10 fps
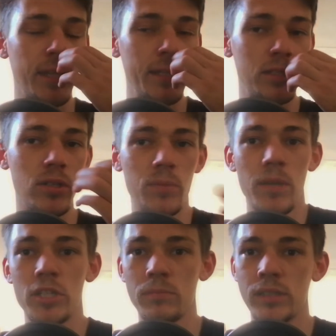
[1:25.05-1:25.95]
They need to know
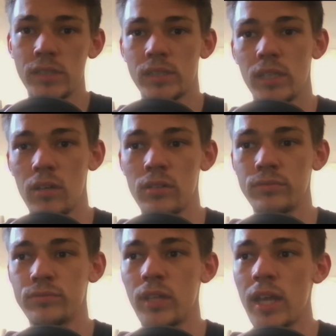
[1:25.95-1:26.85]
measurements
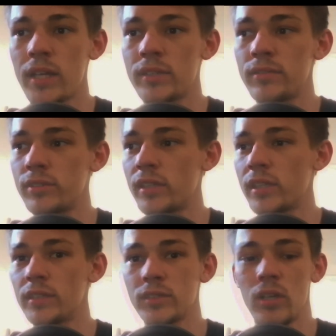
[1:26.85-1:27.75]
of like different
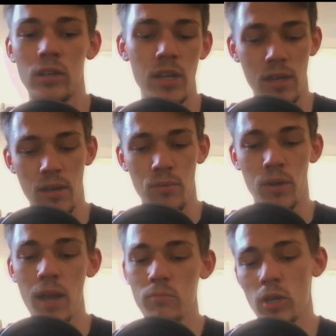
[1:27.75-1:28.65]
things. So
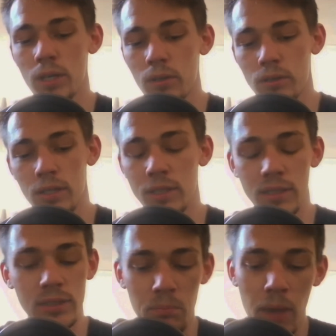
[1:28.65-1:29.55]
what I'm working on
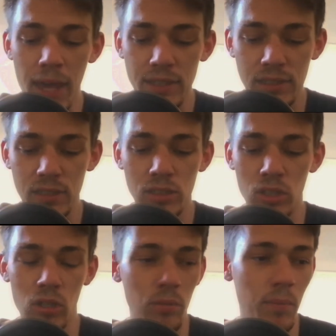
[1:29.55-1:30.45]
is mass,
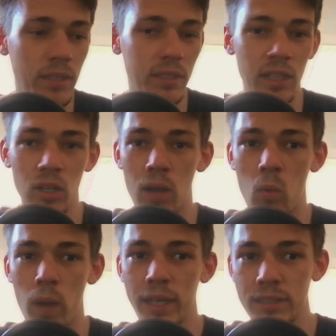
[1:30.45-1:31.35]
so basically like
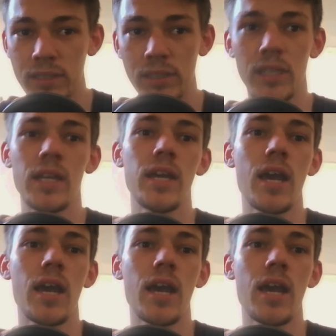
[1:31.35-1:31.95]
weights.